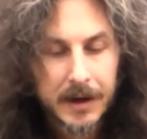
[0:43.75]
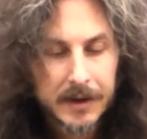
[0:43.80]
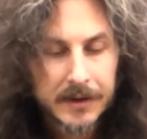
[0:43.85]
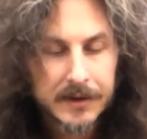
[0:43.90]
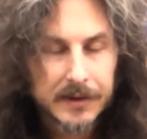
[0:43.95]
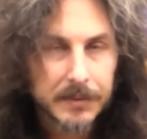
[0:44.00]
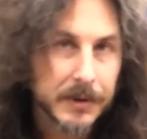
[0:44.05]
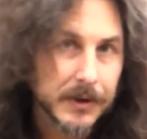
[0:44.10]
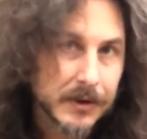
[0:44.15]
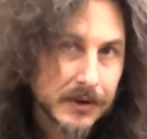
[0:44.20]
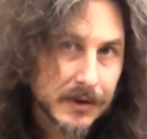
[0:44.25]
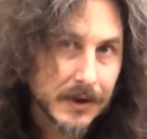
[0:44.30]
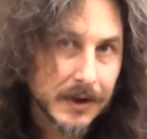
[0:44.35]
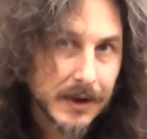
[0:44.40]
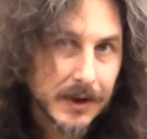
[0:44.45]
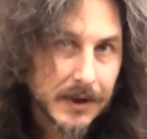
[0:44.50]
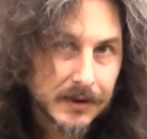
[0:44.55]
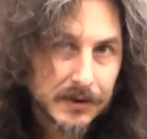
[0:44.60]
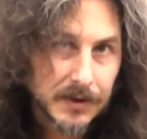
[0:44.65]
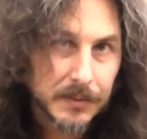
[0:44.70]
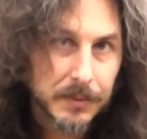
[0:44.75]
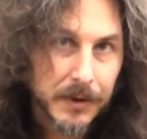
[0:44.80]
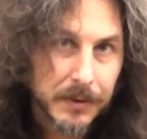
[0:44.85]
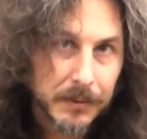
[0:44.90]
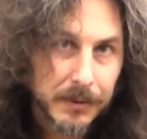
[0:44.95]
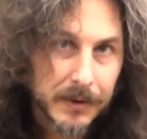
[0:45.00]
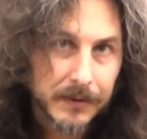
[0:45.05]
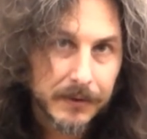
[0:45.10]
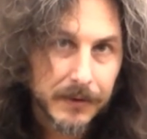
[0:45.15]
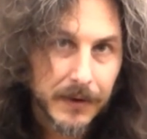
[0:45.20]
Supposedly the
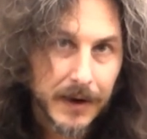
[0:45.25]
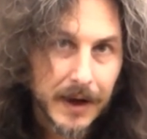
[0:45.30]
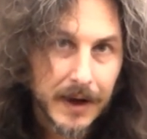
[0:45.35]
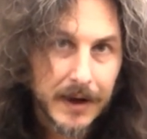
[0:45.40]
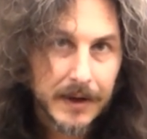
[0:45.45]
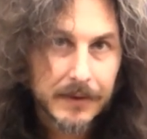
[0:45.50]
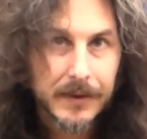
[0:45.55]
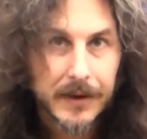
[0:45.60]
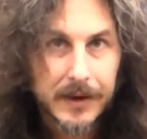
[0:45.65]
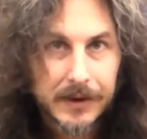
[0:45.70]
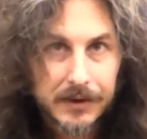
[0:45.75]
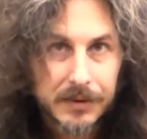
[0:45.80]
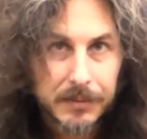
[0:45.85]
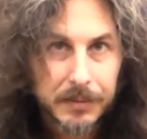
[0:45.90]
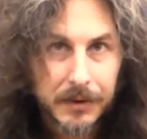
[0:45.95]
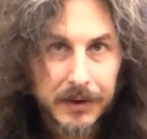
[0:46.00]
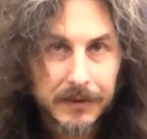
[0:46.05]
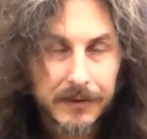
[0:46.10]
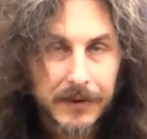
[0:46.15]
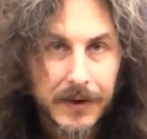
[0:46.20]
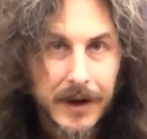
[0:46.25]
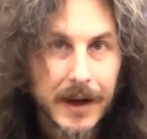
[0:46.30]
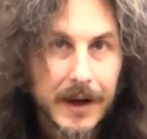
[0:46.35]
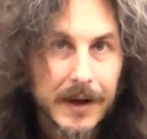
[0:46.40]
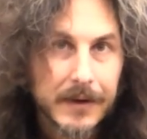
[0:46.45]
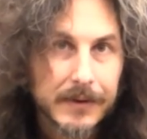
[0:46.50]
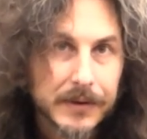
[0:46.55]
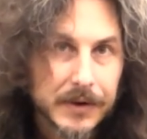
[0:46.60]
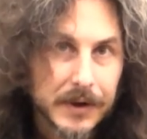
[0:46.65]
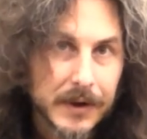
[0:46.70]
2.15 and
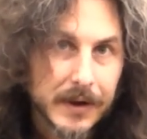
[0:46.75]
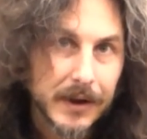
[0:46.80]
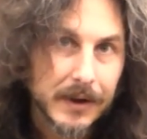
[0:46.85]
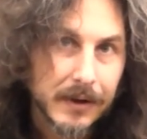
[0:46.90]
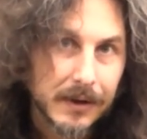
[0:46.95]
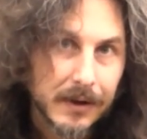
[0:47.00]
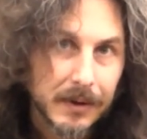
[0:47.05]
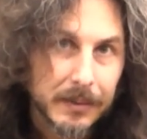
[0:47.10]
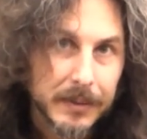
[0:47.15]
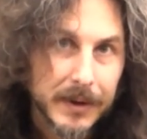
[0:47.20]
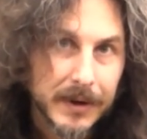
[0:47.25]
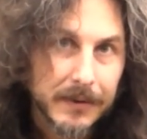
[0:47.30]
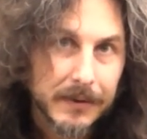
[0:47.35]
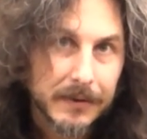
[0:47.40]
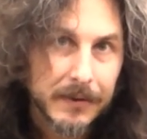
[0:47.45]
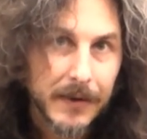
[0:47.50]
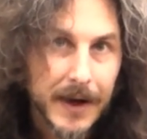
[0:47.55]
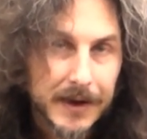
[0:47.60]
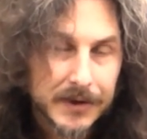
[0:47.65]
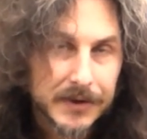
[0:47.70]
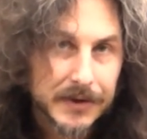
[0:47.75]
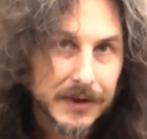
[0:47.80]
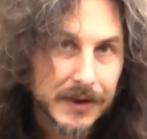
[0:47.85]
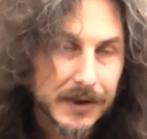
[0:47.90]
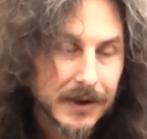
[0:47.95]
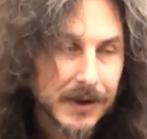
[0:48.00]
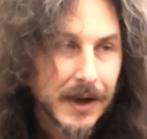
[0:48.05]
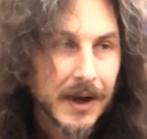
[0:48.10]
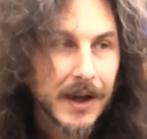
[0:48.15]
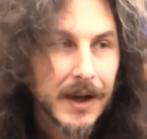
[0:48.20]
2.5 turn in a little bit
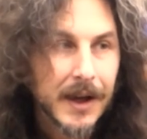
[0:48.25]
faster.